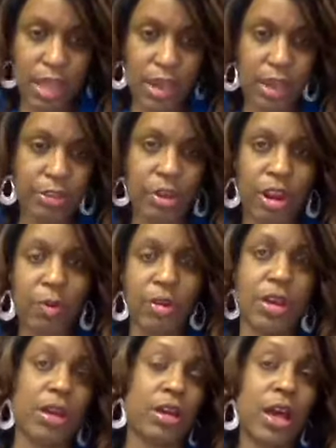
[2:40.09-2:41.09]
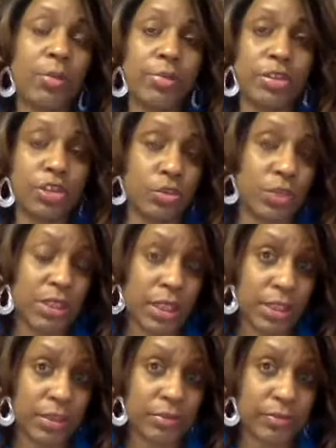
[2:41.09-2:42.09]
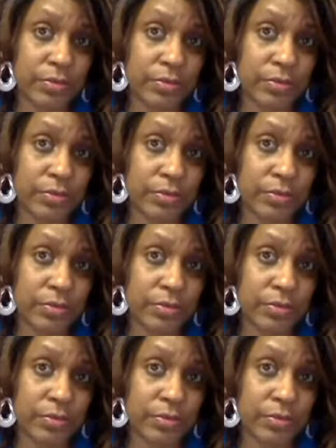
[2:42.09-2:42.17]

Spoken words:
that I thought I would get accomplished were done.